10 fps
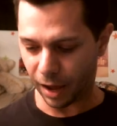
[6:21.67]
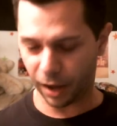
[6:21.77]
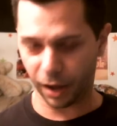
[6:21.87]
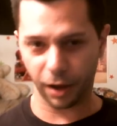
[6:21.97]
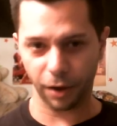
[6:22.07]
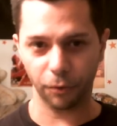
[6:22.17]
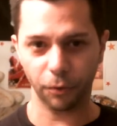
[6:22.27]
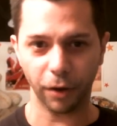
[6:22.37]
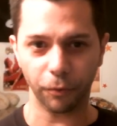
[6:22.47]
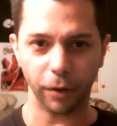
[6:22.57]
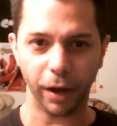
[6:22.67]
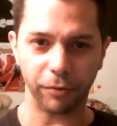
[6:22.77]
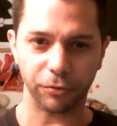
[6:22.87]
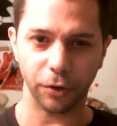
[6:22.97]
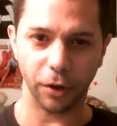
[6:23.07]
Uh,
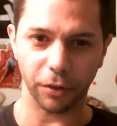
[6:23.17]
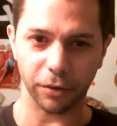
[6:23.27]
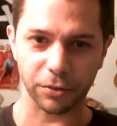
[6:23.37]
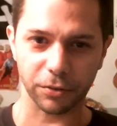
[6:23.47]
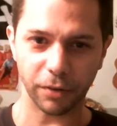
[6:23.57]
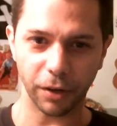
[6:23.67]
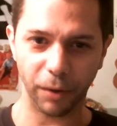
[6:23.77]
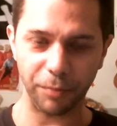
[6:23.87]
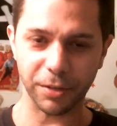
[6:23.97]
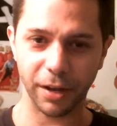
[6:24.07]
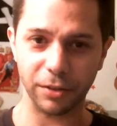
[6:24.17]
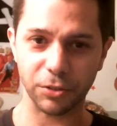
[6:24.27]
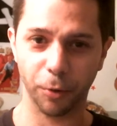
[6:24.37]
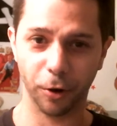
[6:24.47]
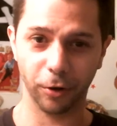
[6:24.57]
if you know this website,
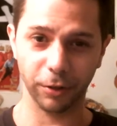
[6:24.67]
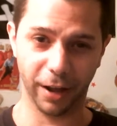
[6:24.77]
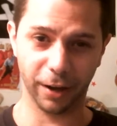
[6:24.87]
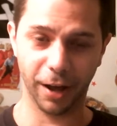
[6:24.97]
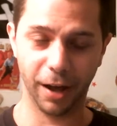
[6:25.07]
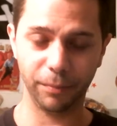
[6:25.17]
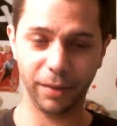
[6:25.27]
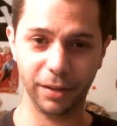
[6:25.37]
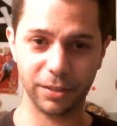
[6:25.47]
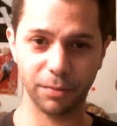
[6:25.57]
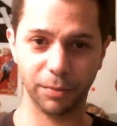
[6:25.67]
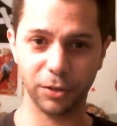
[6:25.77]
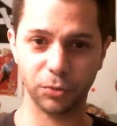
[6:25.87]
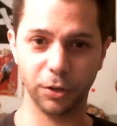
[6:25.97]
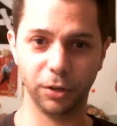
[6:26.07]
sporcle dot com, it's a
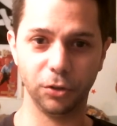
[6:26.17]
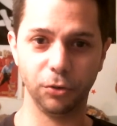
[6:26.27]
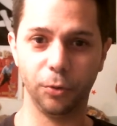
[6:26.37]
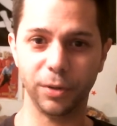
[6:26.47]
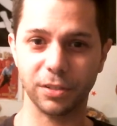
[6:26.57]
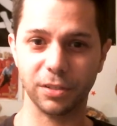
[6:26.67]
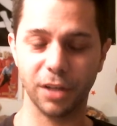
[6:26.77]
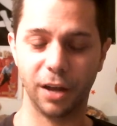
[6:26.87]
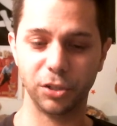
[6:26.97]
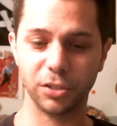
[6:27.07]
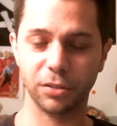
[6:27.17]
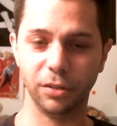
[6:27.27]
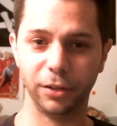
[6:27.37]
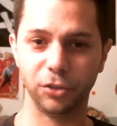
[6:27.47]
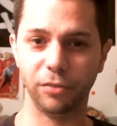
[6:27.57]
place where you can do quizzes on just
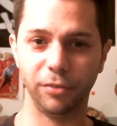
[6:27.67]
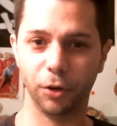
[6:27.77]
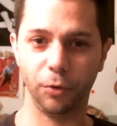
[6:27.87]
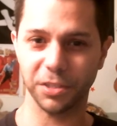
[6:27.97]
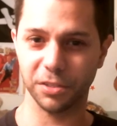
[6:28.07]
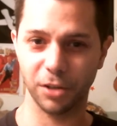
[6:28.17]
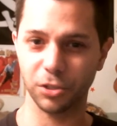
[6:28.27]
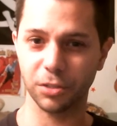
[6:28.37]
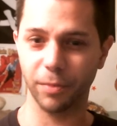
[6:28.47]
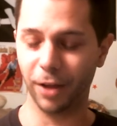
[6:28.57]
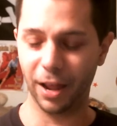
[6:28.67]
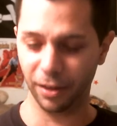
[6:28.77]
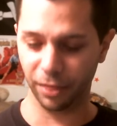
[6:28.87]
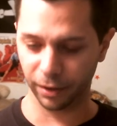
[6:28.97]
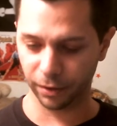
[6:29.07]
like trivia quizzes on just about
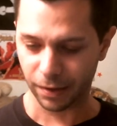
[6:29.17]
anything.